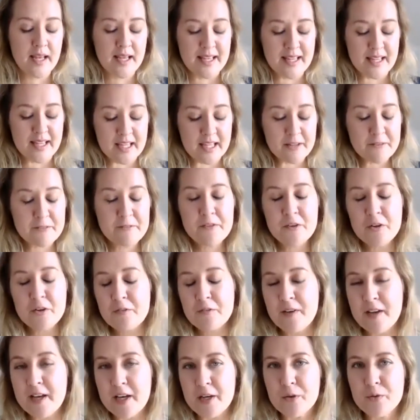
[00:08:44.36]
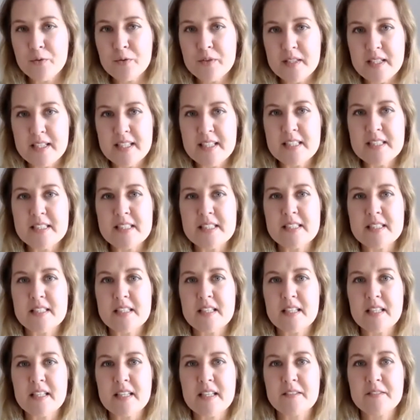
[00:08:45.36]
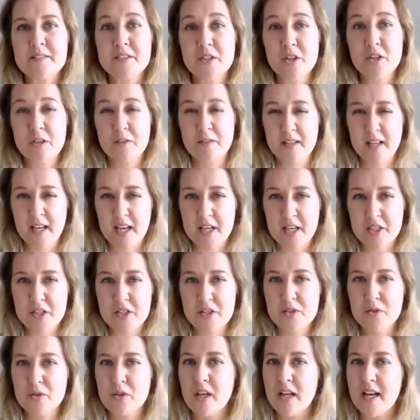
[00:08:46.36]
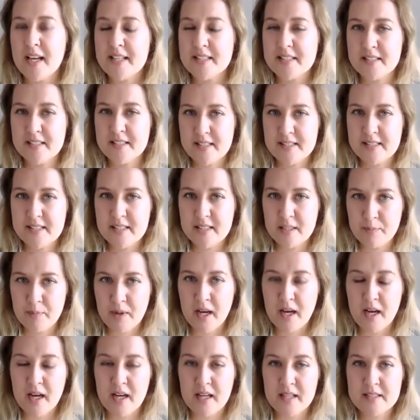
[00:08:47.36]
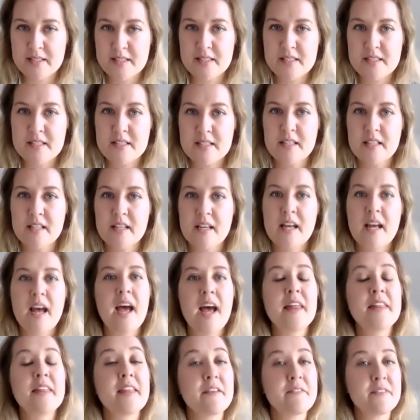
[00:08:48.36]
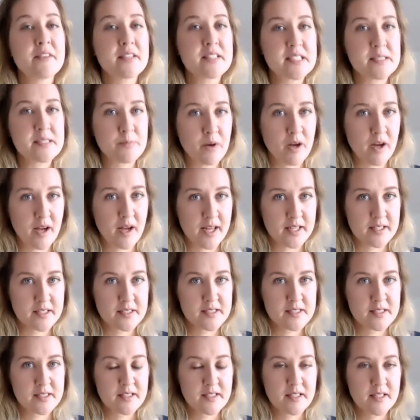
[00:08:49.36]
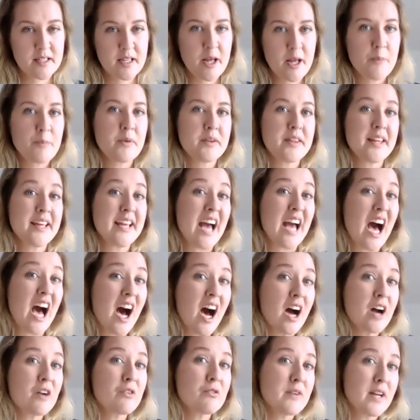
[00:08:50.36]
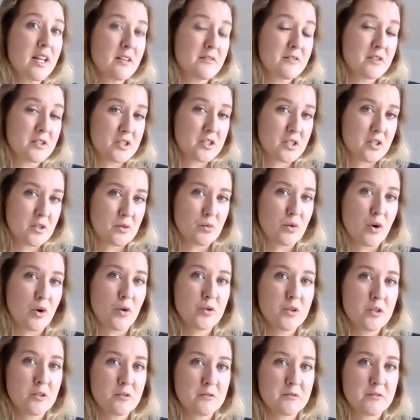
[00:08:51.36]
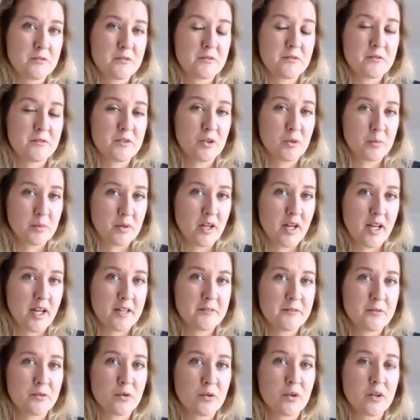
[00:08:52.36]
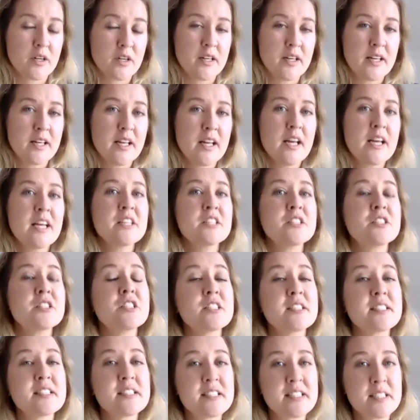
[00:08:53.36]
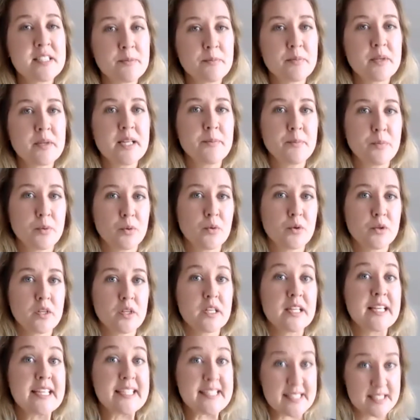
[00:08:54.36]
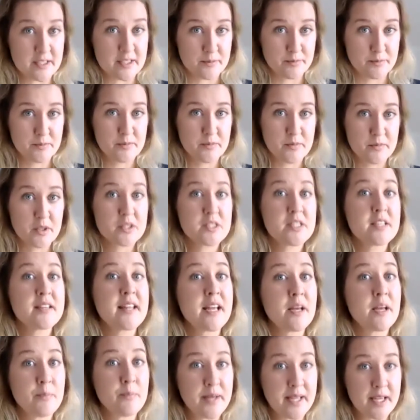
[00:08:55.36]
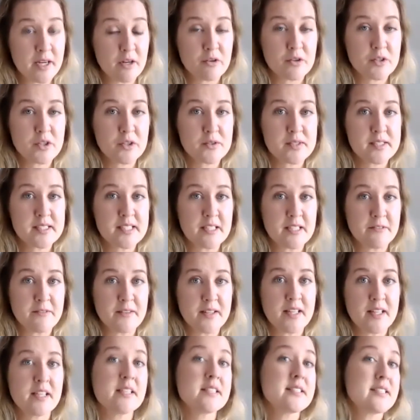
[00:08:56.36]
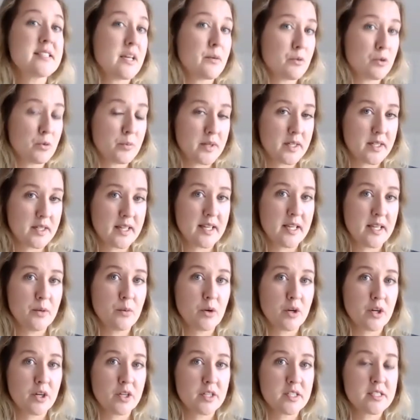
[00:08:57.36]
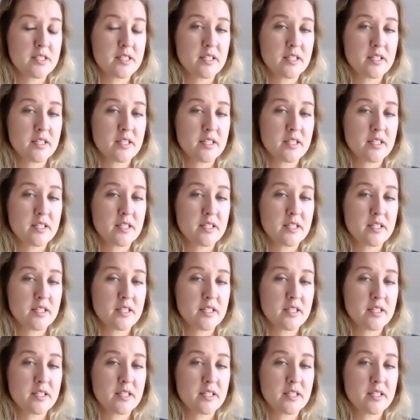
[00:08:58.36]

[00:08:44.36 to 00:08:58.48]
If you've held these certifications or licenses in the past and they've expired, but they are relevant to the role you're applying for, just simply list them so they appear on your CV, because they will be a keyword,